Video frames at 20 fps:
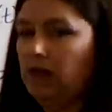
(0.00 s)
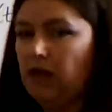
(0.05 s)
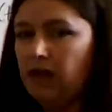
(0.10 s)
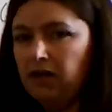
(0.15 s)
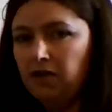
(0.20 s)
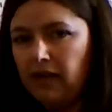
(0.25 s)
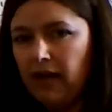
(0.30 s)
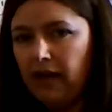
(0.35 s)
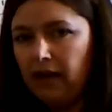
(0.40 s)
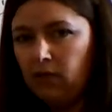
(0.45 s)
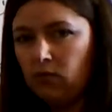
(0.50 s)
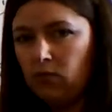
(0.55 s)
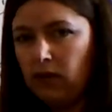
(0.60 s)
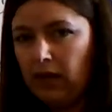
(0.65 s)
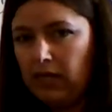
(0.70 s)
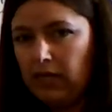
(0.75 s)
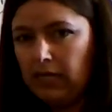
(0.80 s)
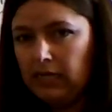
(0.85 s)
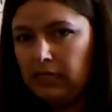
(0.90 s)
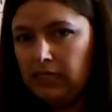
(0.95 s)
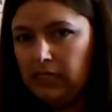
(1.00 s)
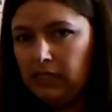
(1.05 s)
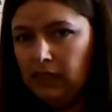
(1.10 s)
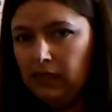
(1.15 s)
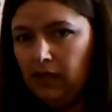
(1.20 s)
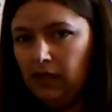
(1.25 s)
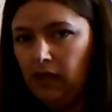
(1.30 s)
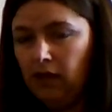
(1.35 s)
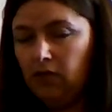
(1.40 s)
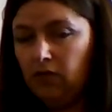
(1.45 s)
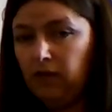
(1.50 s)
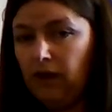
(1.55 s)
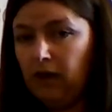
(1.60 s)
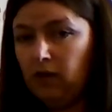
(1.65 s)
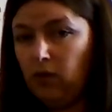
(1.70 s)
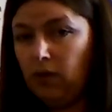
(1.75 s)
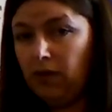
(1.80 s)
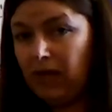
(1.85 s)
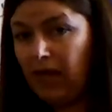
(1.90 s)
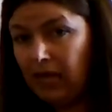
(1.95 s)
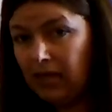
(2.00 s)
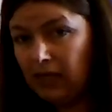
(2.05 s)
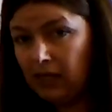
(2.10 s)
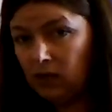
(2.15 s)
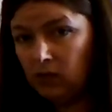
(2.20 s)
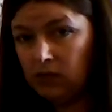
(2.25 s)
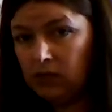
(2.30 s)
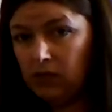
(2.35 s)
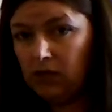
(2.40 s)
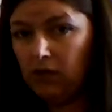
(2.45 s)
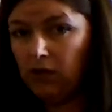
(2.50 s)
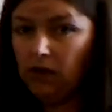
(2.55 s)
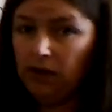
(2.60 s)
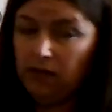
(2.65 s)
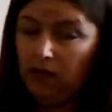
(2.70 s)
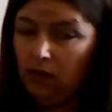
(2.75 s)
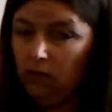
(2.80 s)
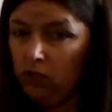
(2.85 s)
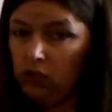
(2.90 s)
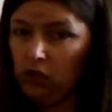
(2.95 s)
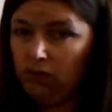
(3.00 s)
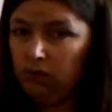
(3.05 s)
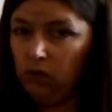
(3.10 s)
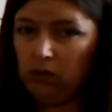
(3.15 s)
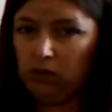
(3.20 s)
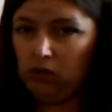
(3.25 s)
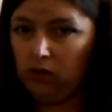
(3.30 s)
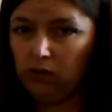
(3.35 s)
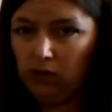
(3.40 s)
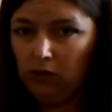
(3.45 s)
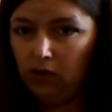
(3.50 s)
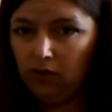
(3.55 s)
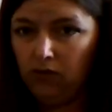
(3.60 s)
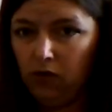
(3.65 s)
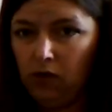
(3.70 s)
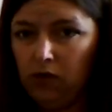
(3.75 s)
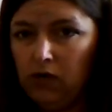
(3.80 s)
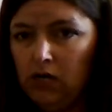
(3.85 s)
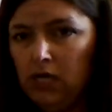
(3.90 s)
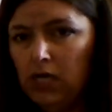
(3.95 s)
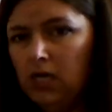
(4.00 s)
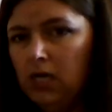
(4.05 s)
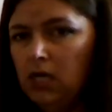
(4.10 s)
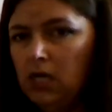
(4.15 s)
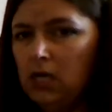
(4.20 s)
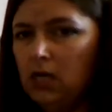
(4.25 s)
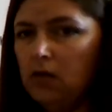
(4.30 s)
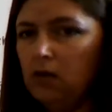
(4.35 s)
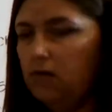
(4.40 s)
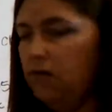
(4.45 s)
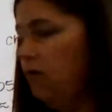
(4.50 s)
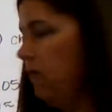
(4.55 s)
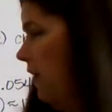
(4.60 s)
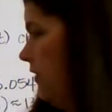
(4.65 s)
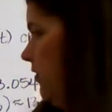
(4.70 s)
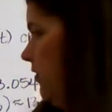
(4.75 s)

of that rate and find where that equals 0. And then whichever one you're looking for, find